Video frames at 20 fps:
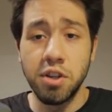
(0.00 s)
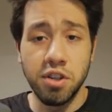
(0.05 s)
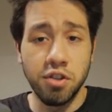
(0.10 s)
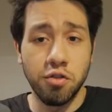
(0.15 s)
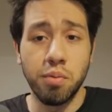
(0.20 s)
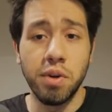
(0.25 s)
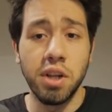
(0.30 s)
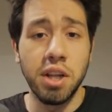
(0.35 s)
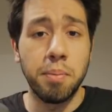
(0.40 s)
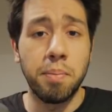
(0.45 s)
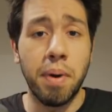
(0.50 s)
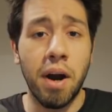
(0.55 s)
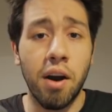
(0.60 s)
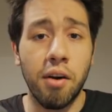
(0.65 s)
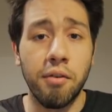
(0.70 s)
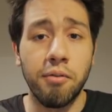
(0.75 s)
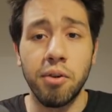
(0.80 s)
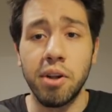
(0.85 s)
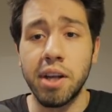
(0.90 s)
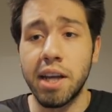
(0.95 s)
which is really
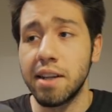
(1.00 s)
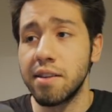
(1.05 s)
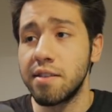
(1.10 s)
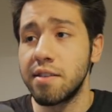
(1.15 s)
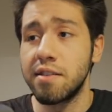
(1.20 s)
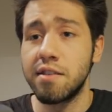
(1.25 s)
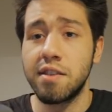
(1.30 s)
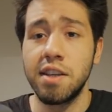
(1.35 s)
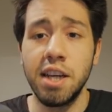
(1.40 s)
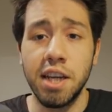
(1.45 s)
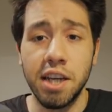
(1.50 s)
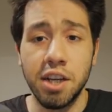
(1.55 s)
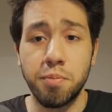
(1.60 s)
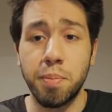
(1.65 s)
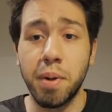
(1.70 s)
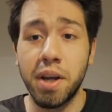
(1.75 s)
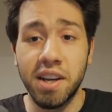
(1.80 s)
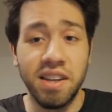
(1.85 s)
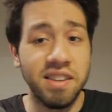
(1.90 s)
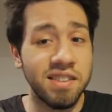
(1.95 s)
powerful against
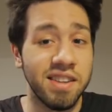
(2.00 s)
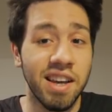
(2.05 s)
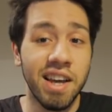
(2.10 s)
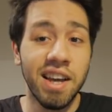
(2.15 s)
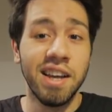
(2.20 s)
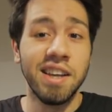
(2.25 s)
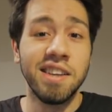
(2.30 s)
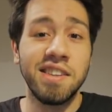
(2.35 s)
Siege because